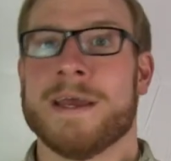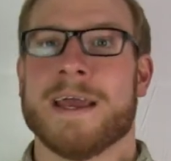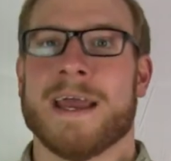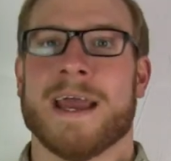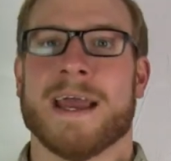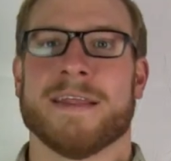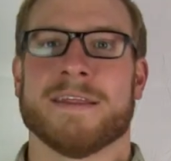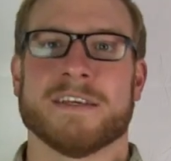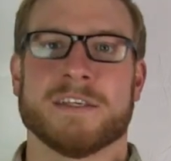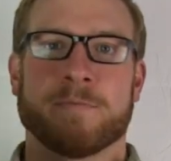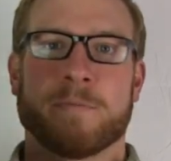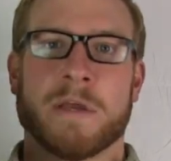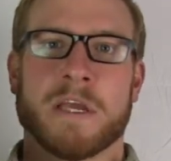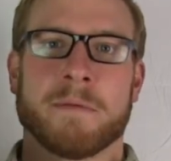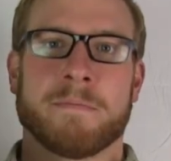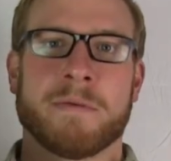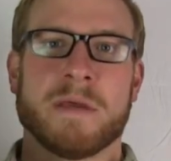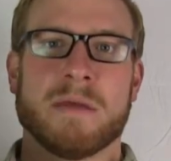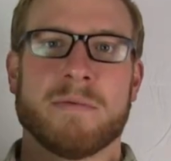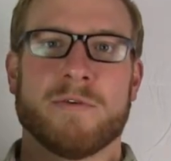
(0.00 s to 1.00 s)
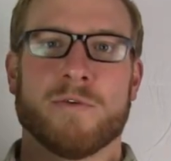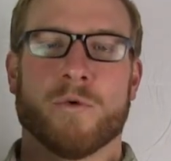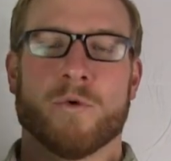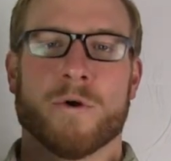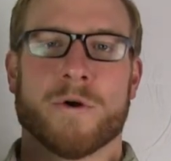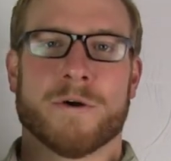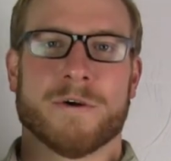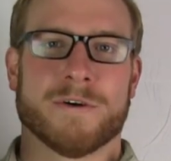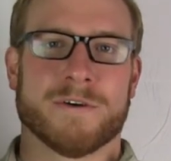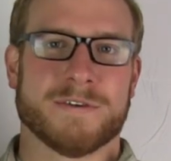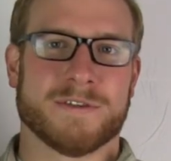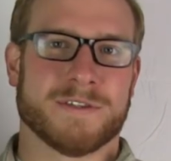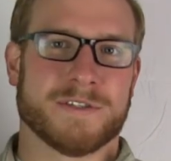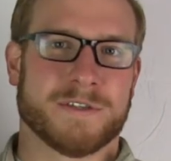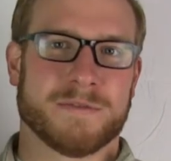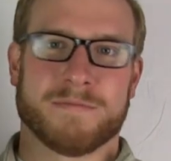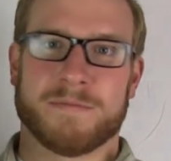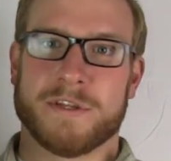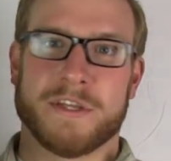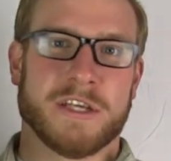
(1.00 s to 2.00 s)
And this being BB
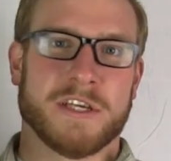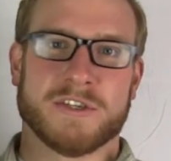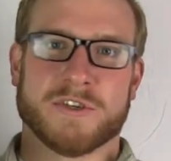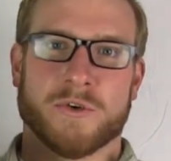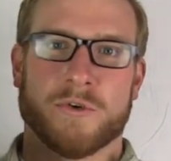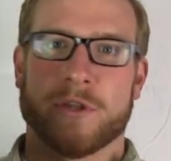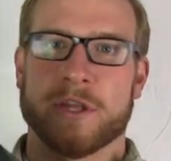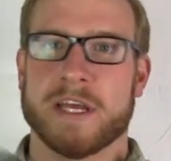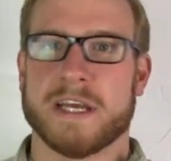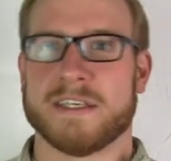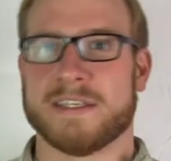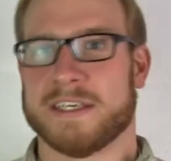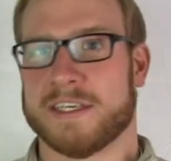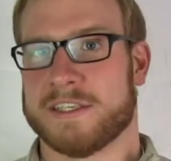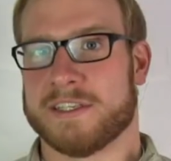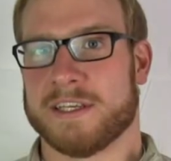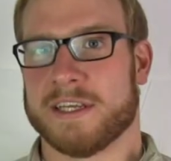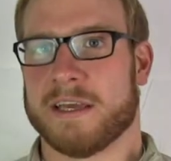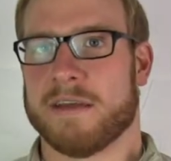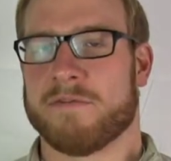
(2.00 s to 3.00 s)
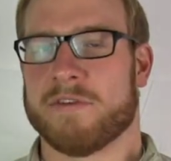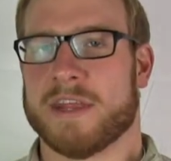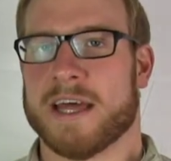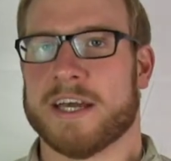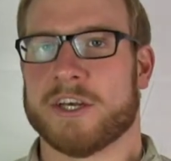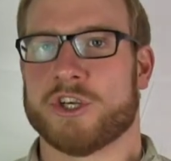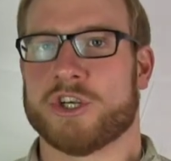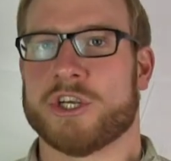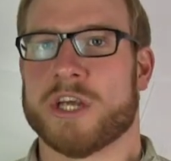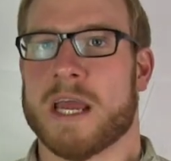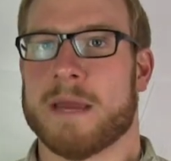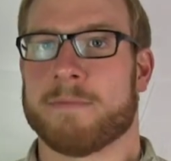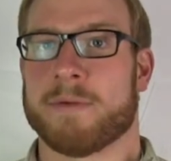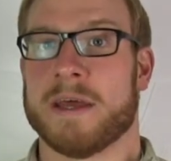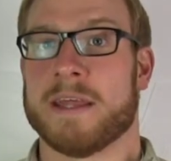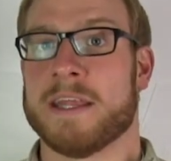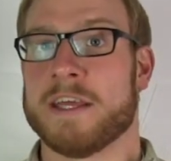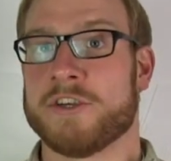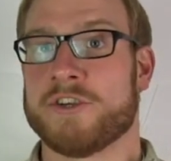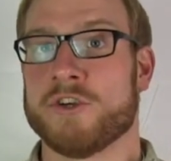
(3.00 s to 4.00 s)
Wars, these only exist to give you that shape.
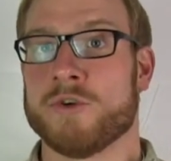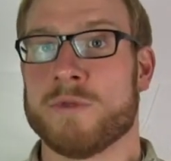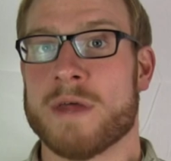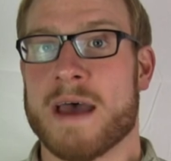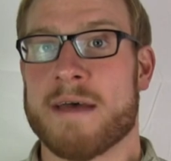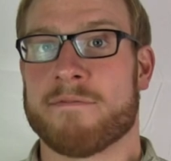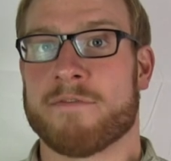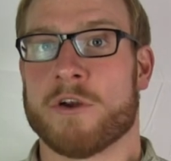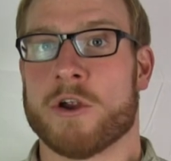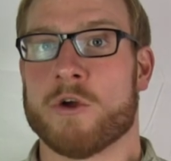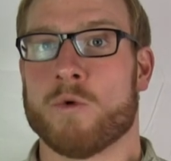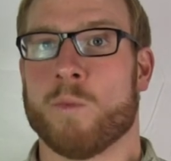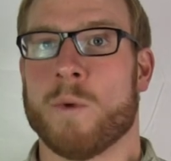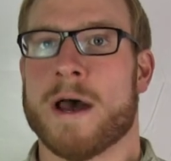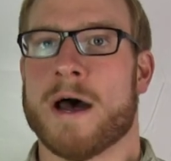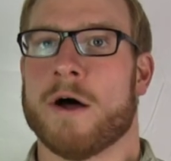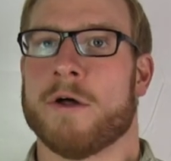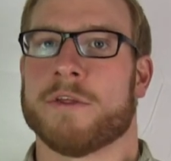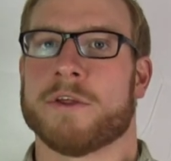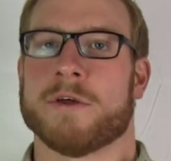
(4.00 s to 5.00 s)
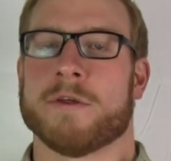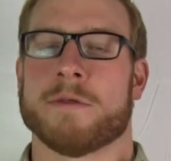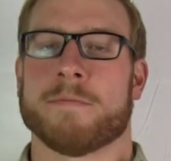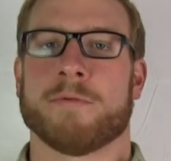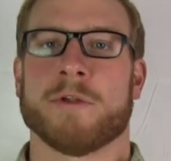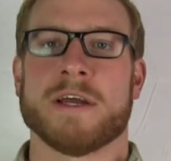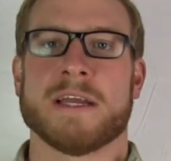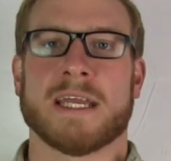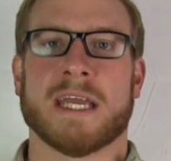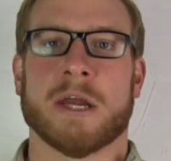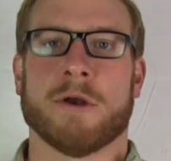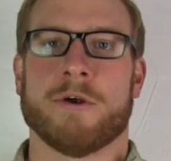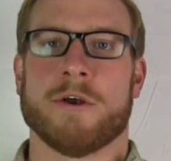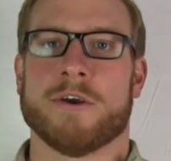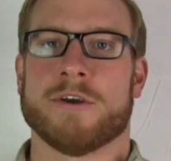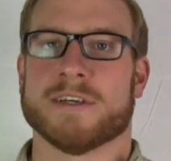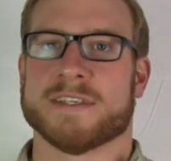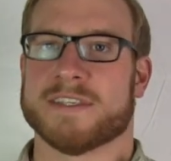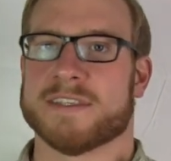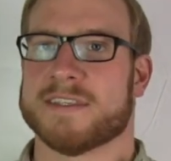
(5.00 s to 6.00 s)
And they do that very well. You know, the plate
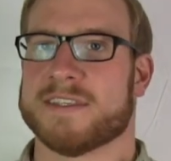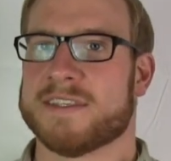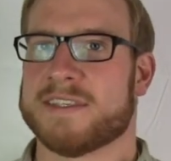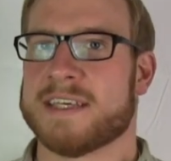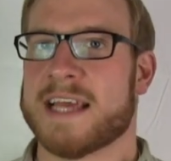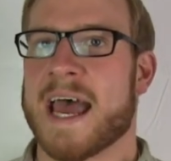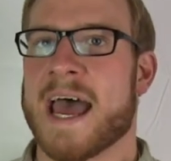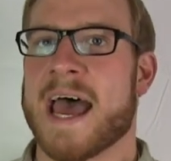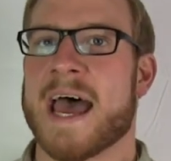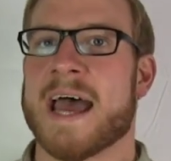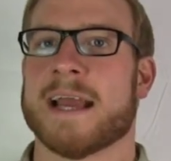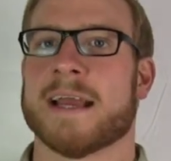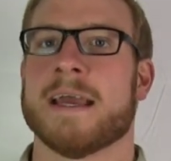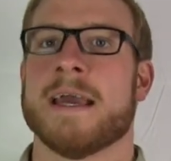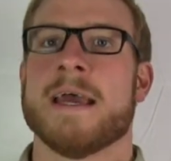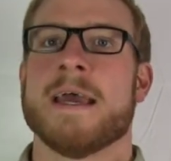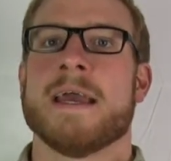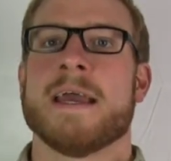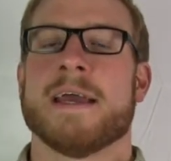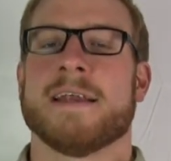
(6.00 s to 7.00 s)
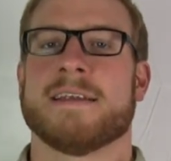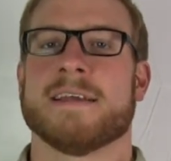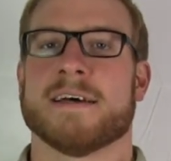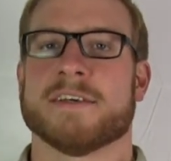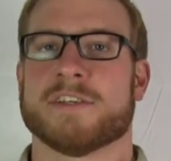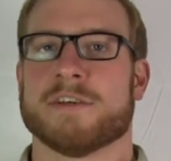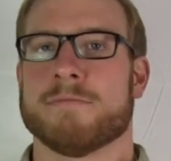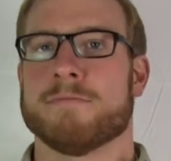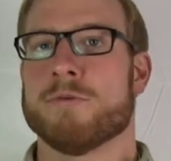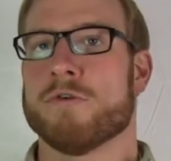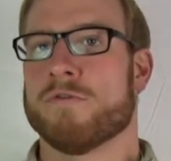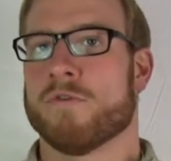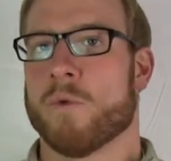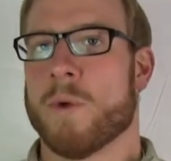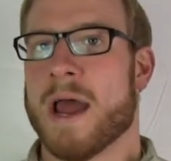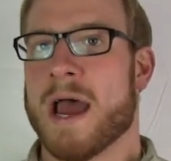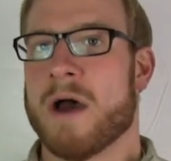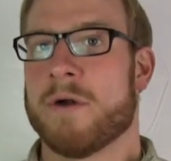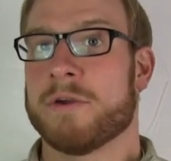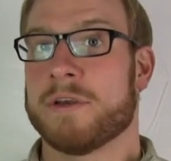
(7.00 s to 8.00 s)
carrier doesn't sag, it doesn't move
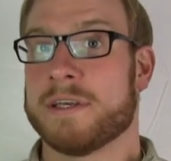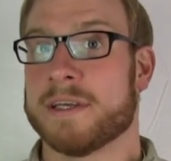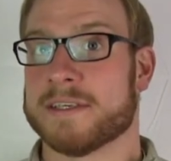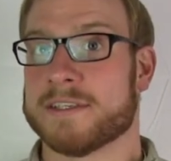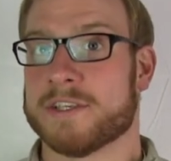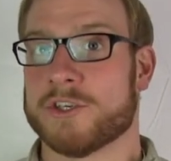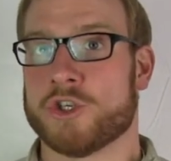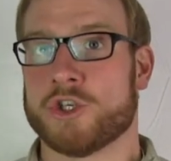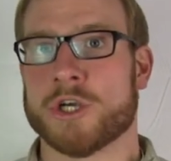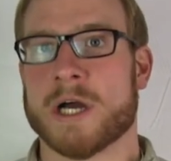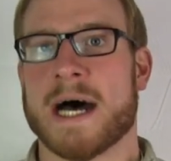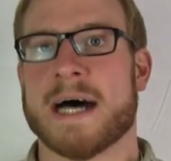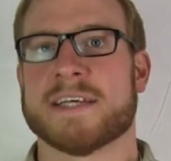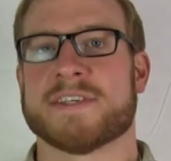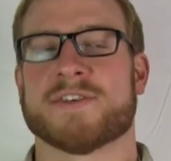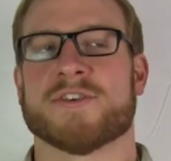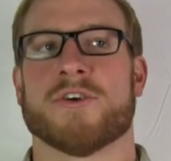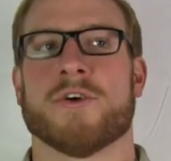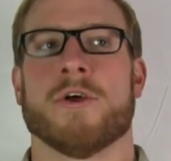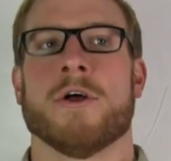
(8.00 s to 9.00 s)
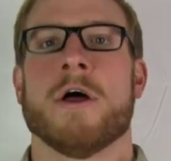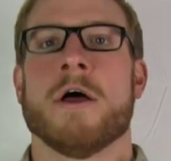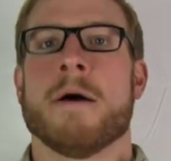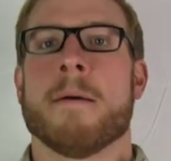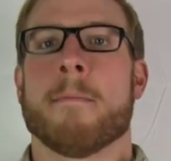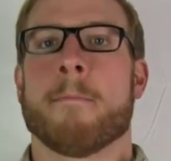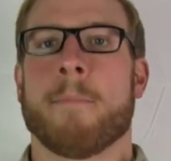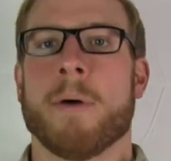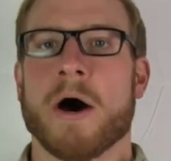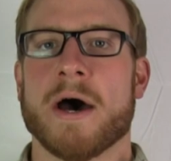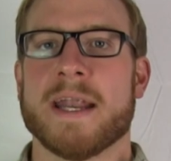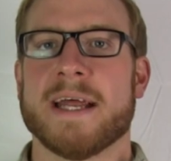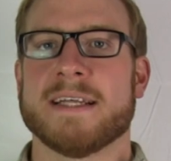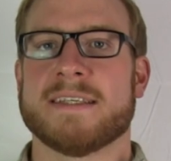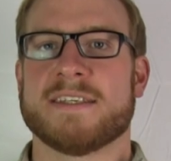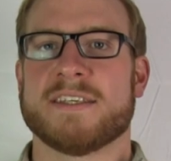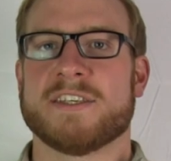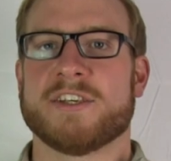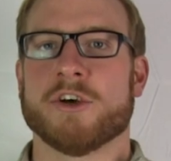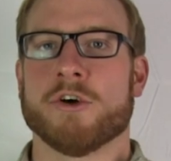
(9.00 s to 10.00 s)
around, it doesn't jostle, but
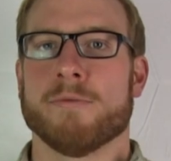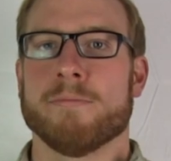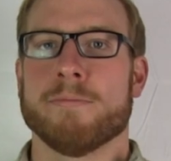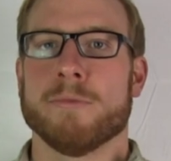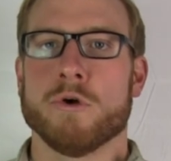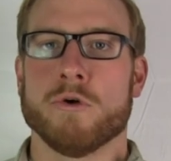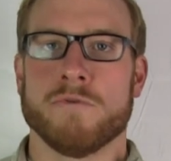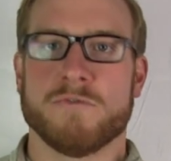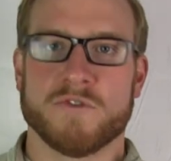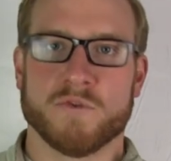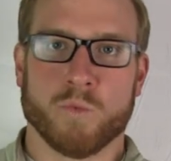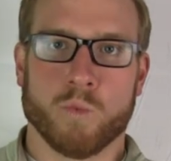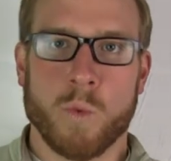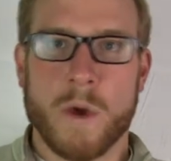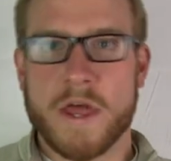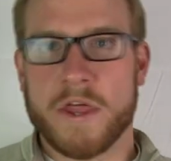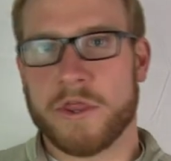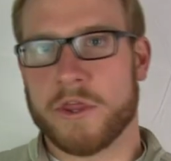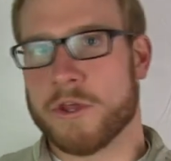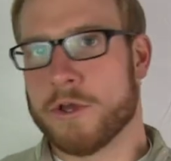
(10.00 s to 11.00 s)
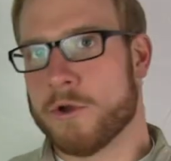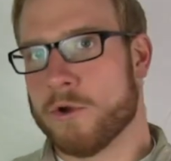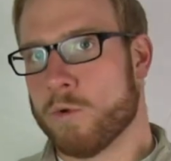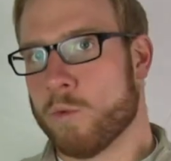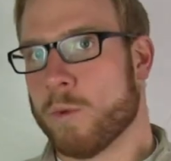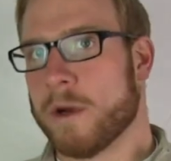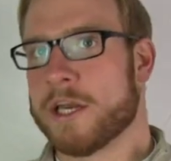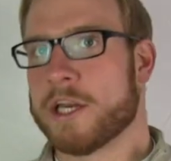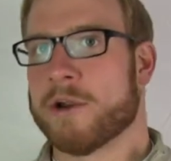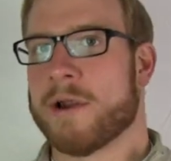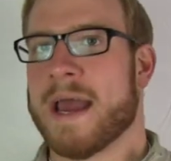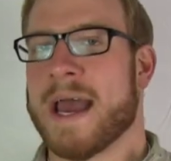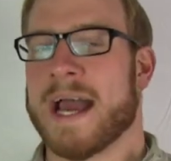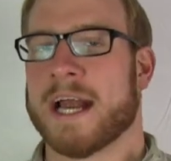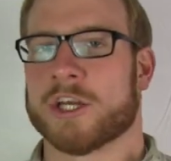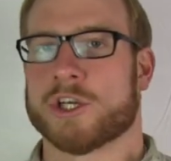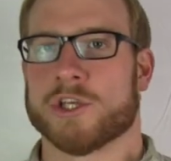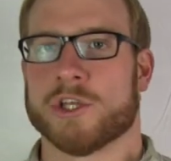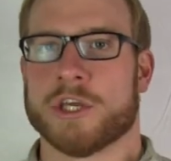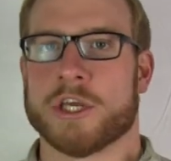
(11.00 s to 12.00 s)
it still moves with you when you're
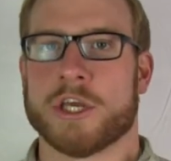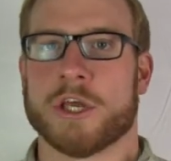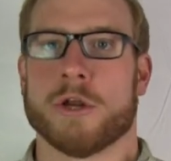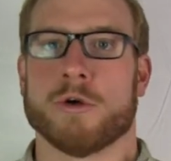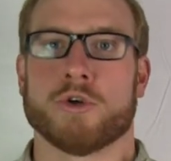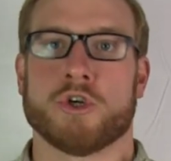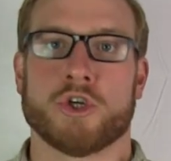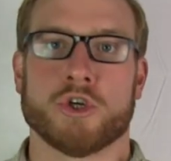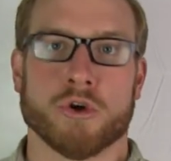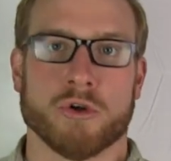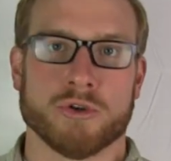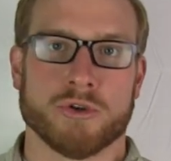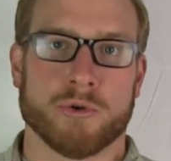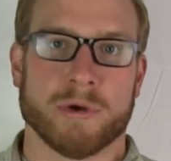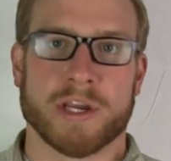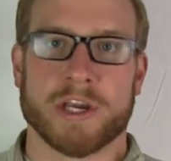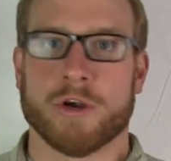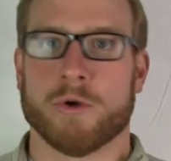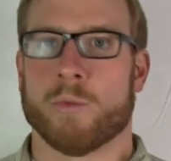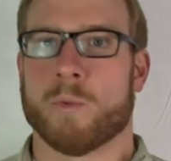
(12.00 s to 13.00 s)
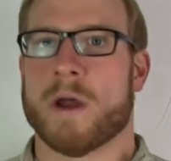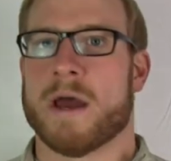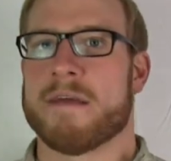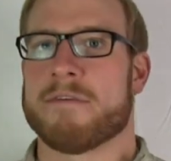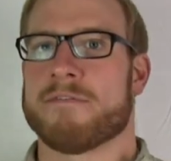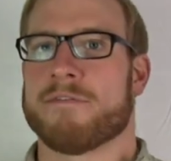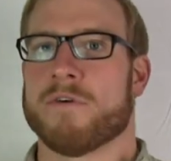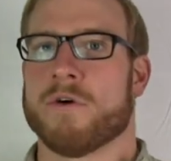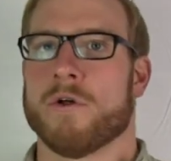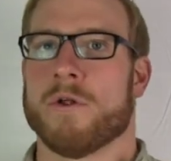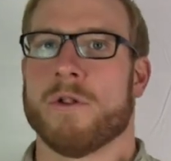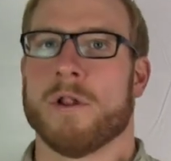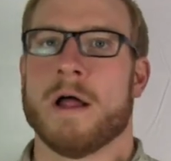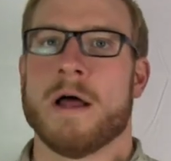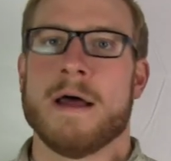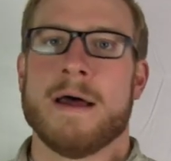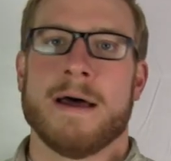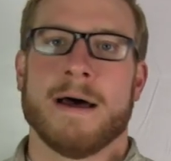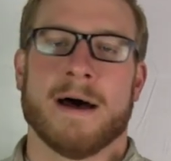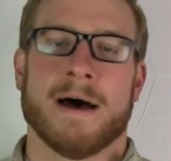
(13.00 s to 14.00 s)
actually, you know, shouldering your rifle,
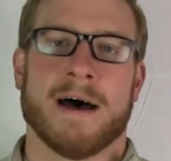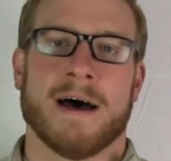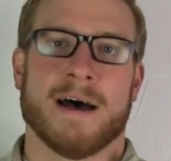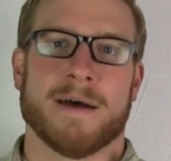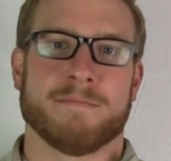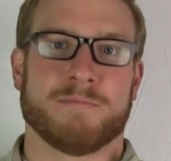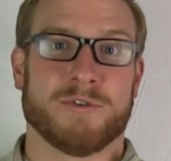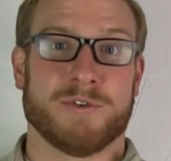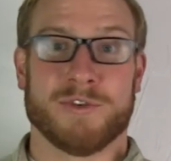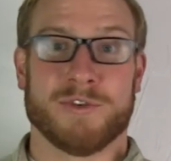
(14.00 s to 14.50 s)
uh,